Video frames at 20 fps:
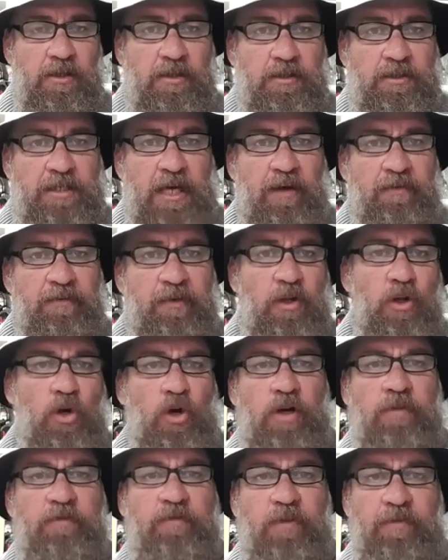So if you're
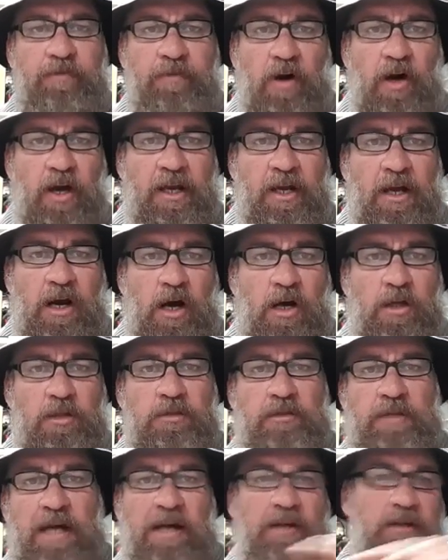looking for fine
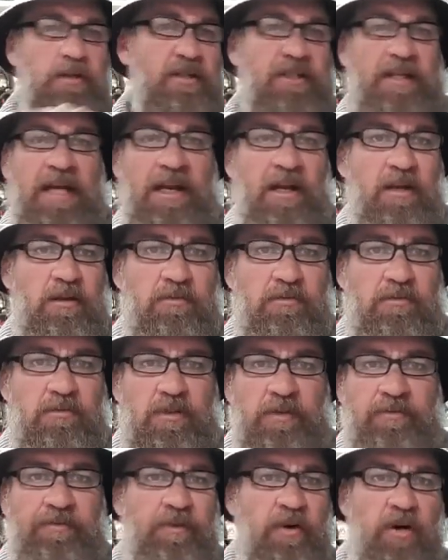gold, don't set it
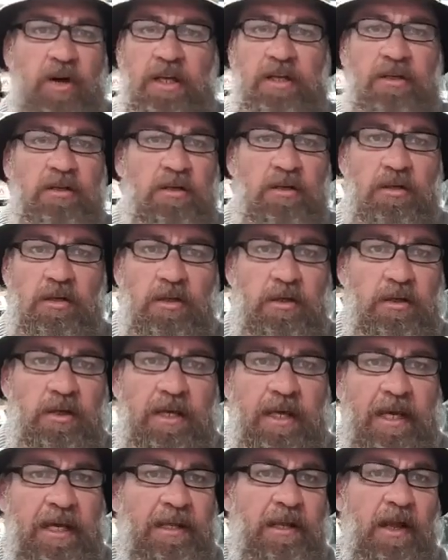to find
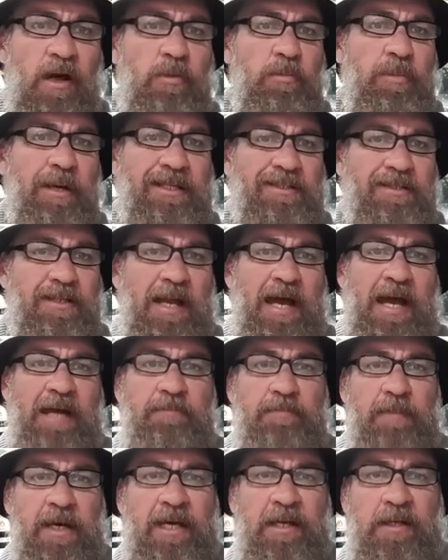kilo bits at
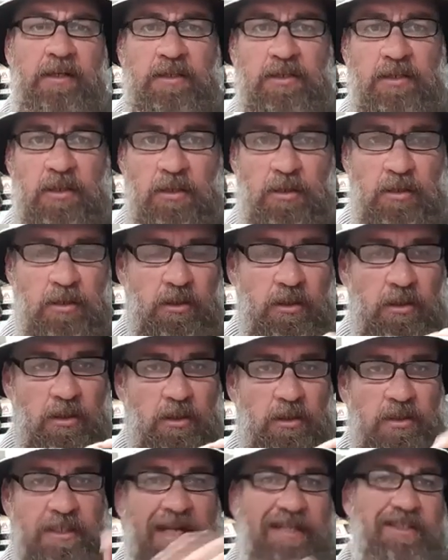8 meters,
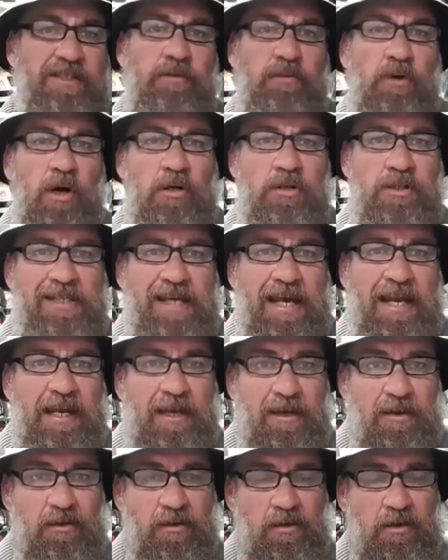because that's the wrong
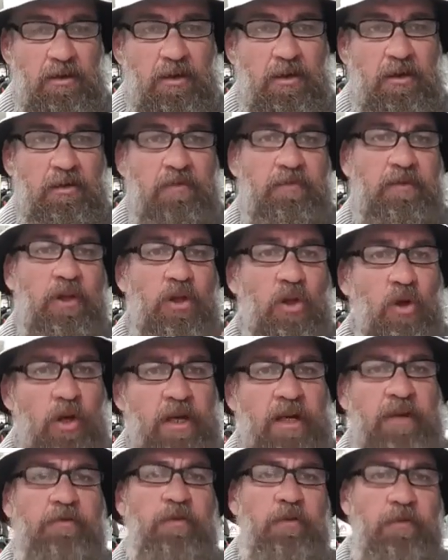setting. If you're
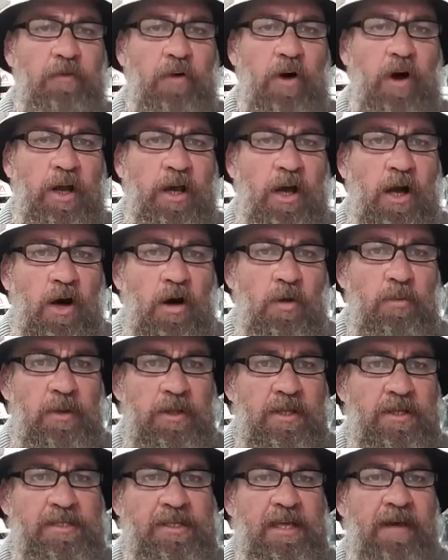looking for fine gold
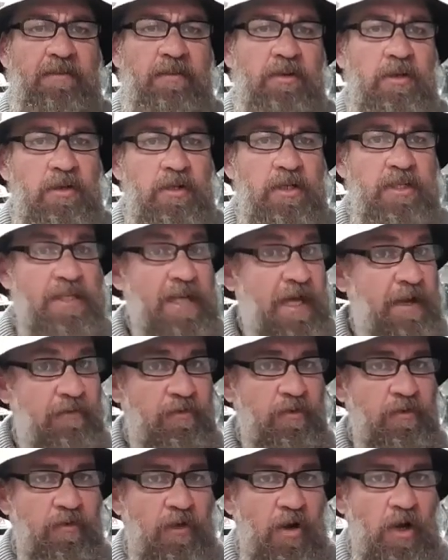with the 7, you set it
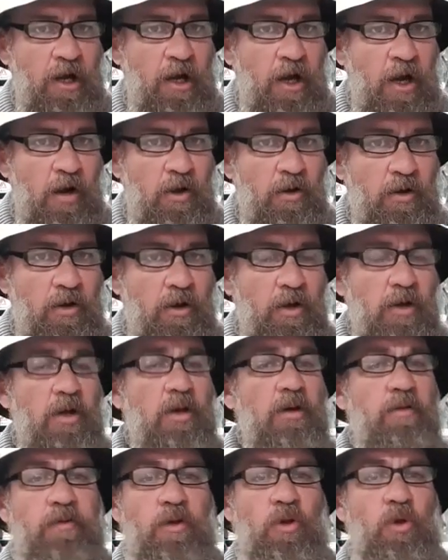for fine gold.
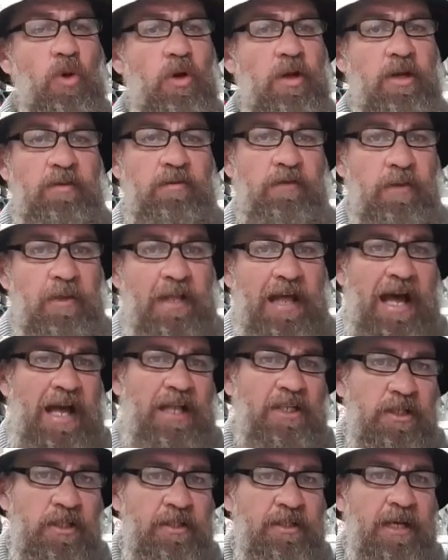If you're looking for
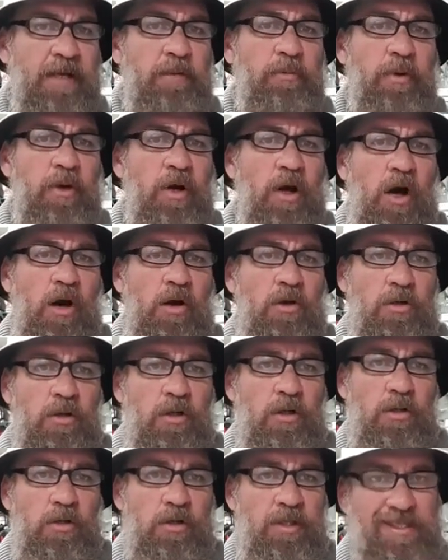larger, deeper gold,
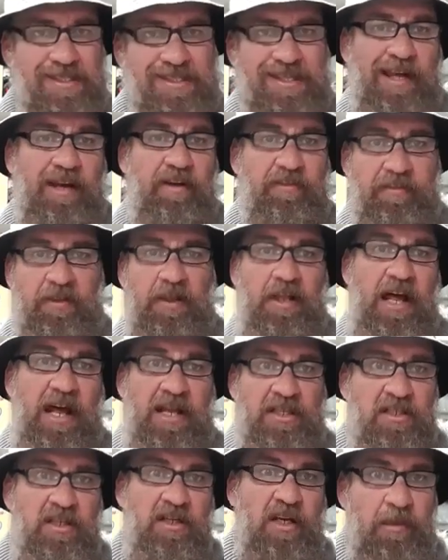you set it for
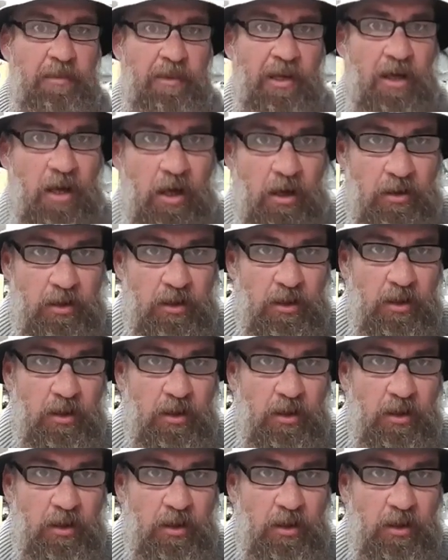larger, deeper gold.